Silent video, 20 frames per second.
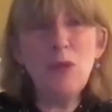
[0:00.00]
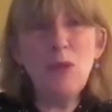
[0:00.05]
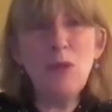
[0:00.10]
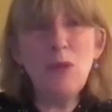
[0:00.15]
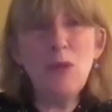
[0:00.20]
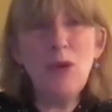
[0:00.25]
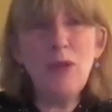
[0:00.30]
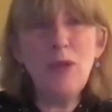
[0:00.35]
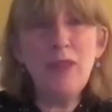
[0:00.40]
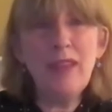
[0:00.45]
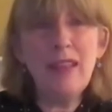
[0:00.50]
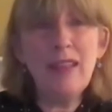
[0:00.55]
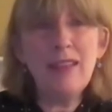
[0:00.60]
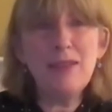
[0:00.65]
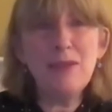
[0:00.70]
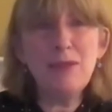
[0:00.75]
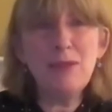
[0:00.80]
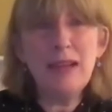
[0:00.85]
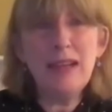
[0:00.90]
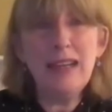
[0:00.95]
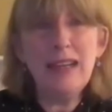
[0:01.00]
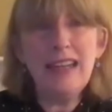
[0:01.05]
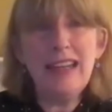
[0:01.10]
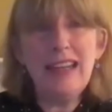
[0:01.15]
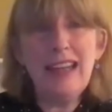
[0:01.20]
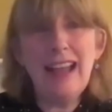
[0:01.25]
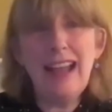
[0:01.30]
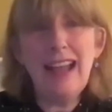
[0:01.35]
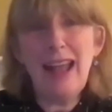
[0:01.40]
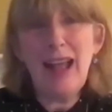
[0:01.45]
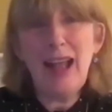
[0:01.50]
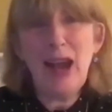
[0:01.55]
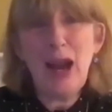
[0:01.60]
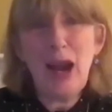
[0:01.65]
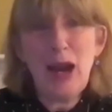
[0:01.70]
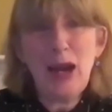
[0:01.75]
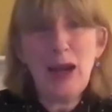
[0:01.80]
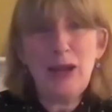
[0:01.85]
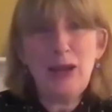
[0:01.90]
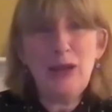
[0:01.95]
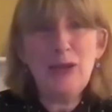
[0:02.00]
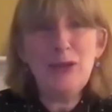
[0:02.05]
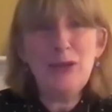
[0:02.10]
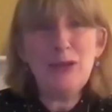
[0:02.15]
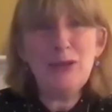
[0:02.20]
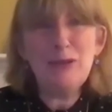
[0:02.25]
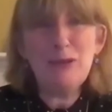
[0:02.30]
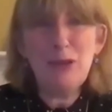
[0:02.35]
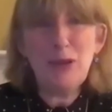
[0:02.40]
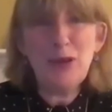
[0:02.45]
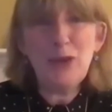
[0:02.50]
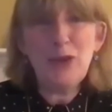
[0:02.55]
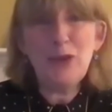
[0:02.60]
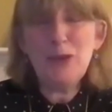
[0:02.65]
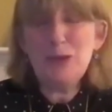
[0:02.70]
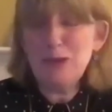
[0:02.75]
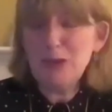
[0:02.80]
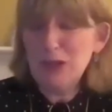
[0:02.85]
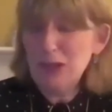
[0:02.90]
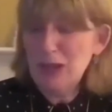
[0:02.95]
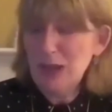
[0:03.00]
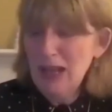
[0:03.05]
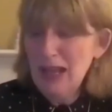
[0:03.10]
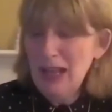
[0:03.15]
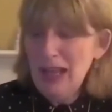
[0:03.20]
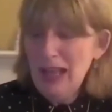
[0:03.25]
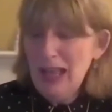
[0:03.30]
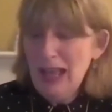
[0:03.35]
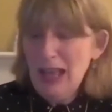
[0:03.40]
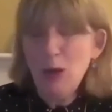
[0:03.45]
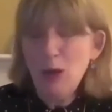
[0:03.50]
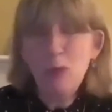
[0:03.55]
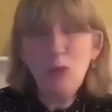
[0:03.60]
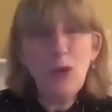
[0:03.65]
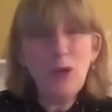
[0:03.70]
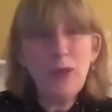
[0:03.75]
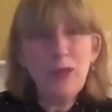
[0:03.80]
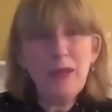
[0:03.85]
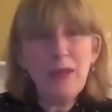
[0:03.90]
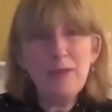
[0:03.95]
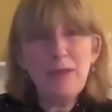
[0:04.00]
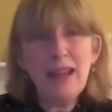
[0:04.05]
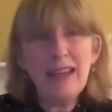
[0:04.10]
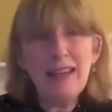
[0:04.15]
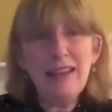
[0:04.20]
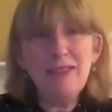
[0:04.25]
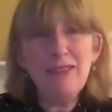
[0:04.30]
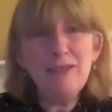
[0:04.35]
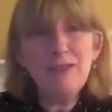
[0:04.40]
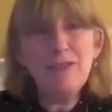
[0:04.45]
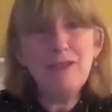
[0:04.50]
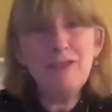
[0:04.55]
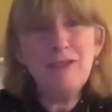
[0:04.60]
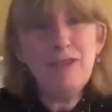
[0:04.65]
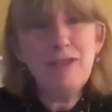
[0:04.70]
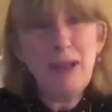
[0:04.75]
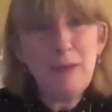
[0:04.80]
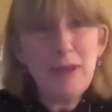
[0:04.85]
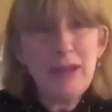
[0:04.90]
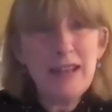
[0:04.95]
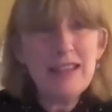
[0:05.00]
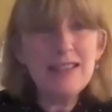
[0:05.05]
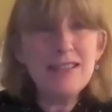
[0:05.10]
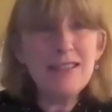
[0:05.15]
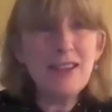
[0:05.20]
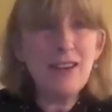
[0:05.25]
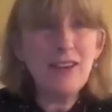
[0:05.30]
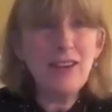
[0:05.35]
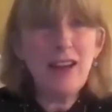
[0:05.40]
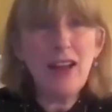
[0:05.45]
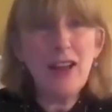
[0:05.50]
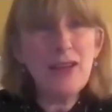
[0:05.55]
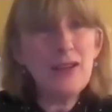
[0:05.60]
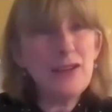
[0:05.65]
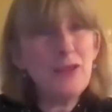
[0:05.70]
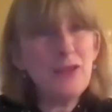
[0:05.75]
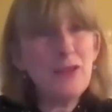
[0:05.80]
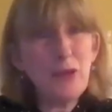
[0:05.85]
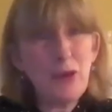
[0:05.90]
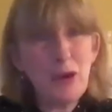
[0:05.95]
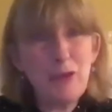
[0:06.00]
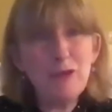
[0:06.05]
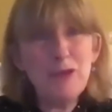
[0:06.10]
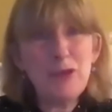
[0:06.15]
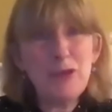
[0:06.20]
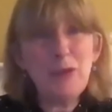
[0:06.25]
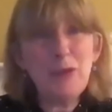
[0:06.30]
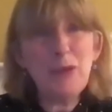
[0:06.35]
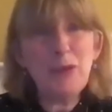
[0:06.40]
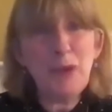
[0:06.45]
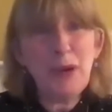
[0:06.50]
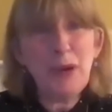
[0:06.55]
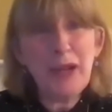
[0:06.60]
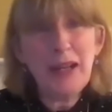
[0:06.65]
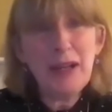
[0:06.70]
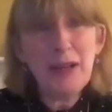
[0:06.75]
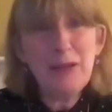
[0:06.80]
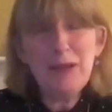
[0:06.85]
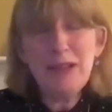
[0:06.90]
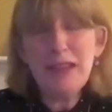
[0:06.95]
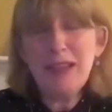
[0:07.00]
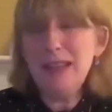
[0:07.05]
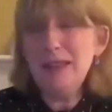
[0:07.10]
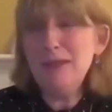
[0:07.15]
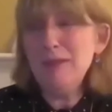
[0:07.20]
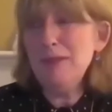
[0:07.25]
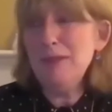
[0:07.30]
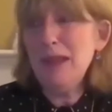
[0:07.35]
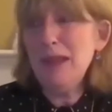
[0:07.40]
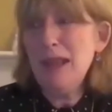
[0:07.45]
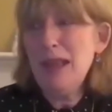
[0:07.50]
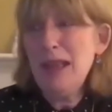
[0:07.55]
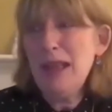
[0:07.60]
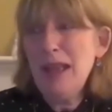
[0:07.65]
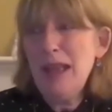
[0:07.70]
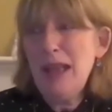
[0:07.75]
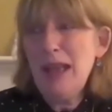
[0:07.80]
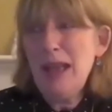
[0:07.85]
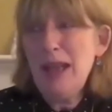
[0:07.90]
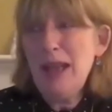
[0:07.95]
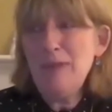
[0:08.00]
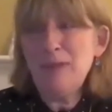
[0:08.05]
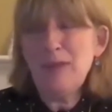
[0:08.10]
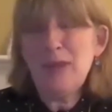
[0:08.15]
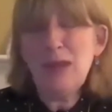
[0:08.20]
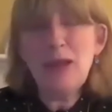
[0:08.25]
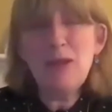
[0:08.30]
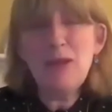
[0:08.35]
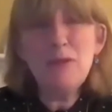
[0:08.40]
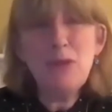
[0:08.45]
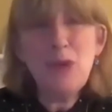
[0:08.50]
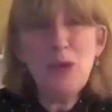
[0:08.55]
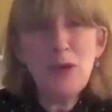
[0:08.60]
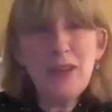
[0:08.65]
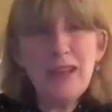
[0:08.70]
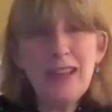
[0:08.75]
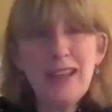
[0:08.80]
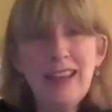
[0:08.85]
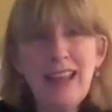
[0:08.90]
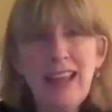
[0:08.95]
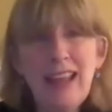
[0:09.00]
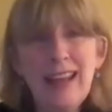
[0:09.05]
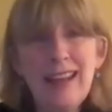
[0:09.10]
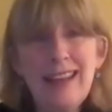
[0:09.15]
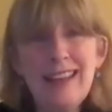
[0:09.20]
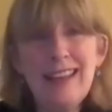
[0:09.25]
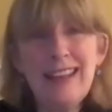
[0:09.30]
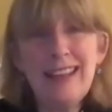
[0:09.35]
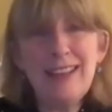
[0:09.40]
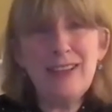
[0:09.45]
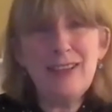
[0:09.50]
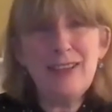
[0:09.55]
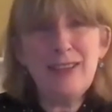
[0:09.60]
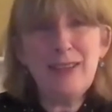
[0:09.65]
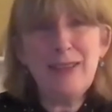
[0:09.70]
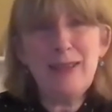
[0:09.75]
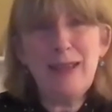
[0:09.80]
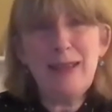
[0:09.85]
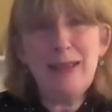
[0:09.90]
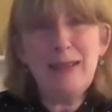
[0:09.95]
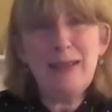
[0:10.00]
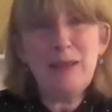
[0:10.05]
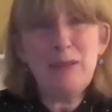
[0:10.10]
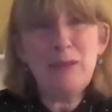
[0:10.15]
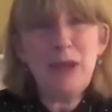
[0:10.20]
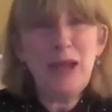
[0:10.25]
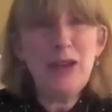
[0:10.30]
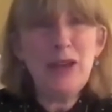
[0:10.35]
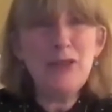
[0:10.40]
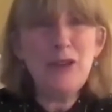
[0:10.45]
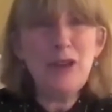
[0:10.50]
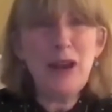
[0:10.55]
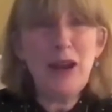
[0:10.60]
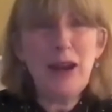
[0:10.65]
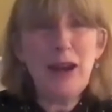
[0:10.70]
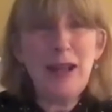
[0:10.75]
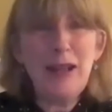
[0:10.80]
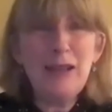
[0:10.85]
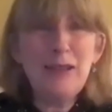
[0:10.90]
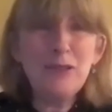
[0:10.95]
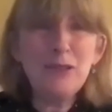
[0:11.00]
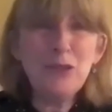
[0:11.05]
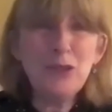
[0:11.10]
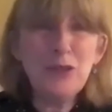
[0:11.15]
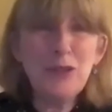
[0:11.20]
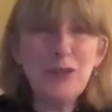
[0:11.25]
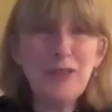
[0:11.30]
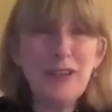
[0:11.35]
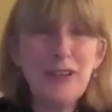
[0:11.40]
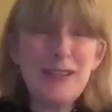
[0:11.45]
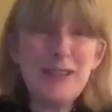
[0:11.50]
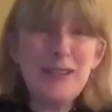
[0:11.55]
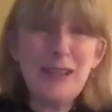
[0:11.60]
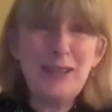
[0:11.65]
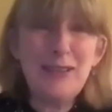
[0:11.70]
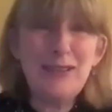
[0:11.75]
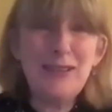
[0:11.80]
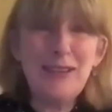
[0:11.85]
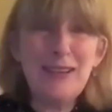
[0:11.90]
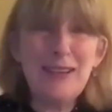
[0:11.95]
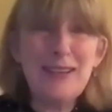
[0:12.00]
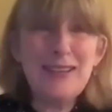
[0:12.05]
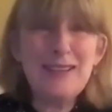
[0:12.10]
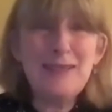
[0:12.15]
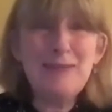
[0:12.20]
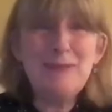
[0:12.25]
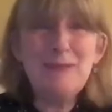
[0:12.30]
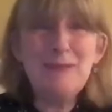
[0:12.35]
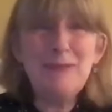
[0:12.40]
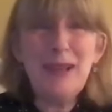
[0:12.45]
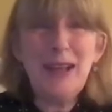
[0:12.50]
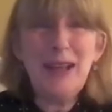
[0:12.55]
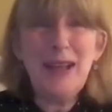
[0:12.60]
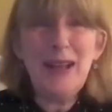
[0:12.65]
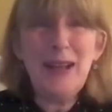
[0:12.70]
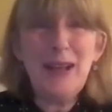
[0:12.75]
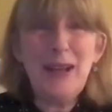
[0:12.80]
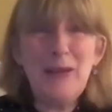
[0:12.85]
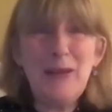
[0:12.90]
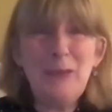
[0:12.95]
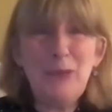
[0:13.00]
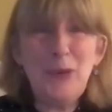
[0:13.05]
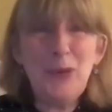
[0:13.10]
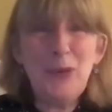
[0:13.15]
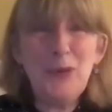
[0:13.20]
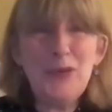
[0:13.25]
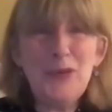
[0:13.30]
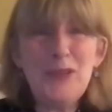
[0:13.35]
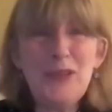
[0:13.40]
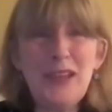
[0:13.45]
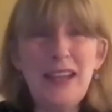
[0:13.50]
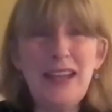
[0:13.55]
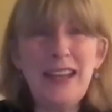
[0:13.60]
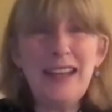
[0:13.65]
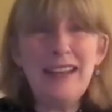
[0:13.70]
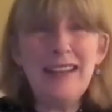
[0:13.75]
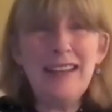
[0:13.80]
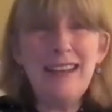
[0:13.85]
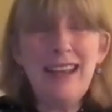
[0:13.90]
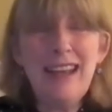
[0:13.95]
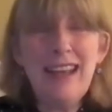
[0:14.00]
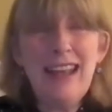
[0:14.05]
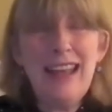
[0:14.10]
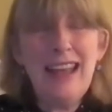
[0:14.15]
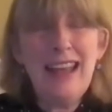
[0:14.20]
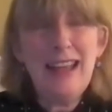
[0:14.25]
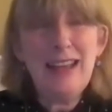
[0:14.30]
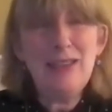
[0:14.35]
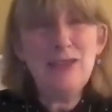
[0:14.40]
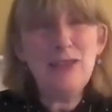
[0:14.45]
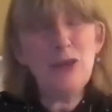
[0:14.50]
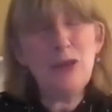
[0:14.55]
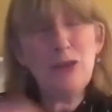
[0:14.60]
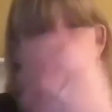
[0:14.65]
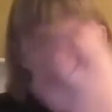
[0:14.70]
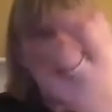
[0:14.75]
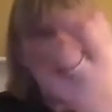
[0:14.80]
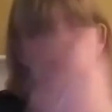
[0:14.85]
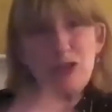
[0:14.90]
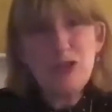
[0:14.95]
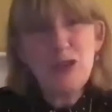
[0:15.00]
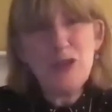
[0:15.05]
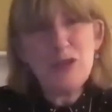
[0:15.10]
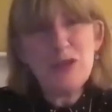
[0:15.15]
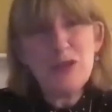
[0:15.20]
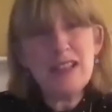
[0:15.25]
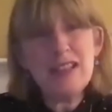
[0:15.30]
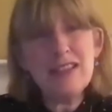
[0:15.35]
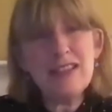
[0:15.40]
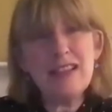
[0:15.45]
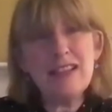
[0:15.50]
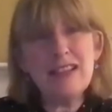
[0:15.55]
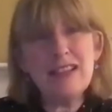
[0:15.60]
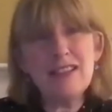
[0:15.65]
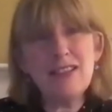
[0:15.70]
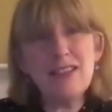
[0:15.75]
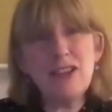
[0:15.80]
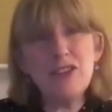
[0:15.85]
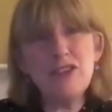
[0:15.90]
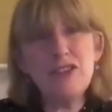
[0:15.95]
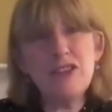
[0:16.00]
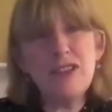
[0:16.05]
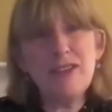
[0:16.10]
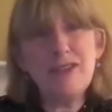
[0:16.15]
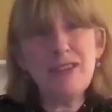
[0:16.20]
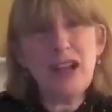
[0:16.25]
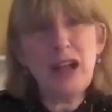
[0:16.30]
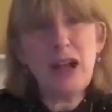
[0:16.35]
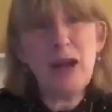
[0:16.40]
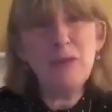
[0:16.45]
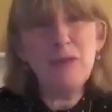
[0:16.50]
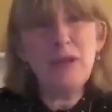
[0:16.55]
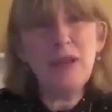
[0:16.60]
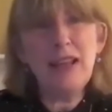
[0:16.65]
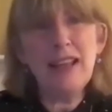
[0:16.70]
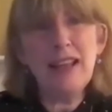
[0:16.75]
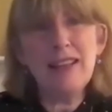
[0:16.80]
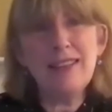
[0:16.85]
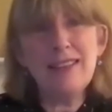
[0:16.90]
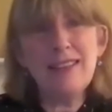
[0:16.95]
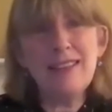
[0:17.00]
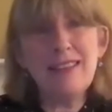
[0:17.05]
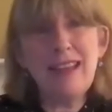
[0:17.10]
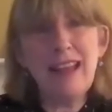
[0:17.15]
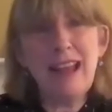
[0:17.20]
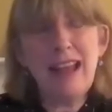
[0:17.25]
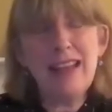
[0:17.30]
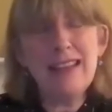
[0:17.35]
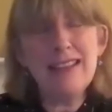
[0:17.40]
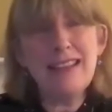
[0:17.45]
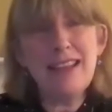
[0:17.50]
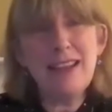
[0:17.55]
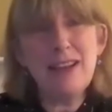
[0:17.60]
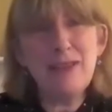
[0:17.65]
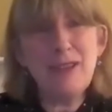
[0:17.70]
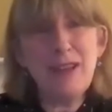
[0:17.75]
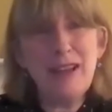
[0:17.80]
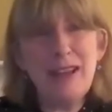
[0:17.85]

one that's really argued and fought over, one that many feminists are not so comfortable working within. More than that, I think there's a sense that patriarchy is sort of an essentialism approach, that it sort of reduces a discussion of a complex set of